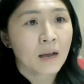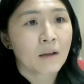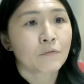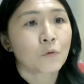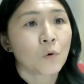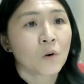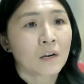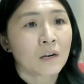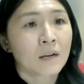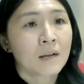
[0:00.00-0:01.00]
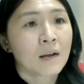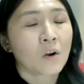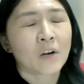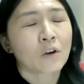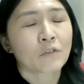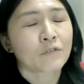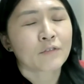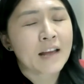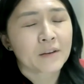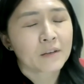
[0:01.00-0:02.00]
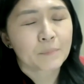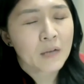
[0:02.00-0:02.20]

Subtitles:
for, or rather,